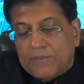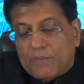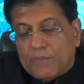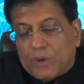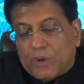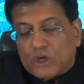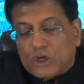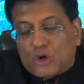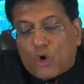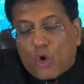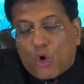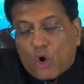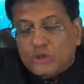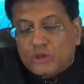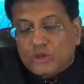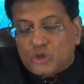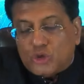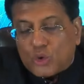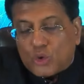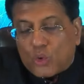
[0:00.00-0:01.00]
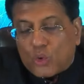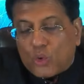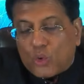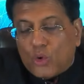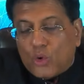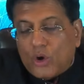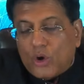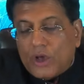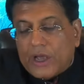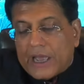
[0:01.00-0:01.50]
but also
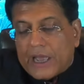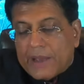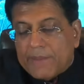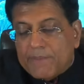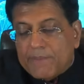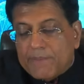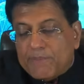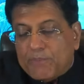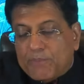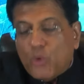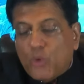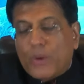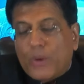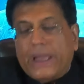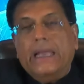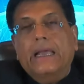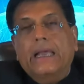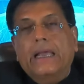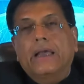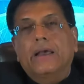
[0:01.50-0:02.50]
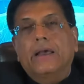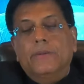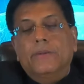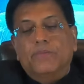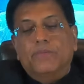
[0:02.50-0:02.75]
improving